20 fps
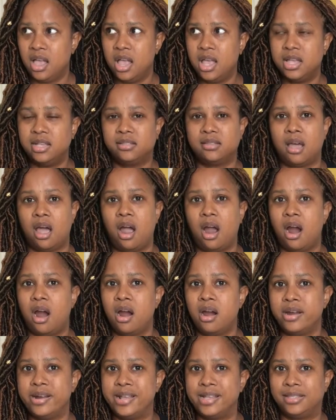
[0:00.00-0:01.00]
is the
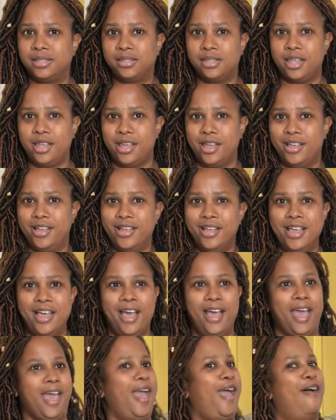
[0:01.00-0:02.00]
hardest thing
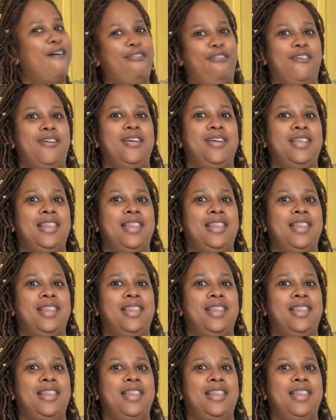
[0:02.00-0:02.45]
ever.